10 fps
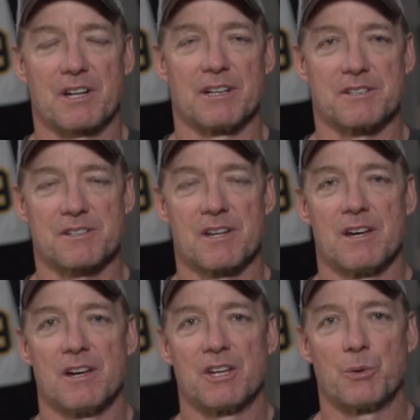because
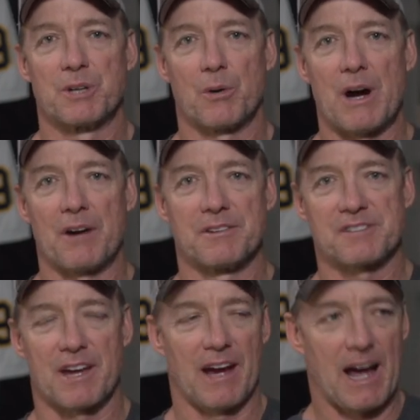you would go out and say,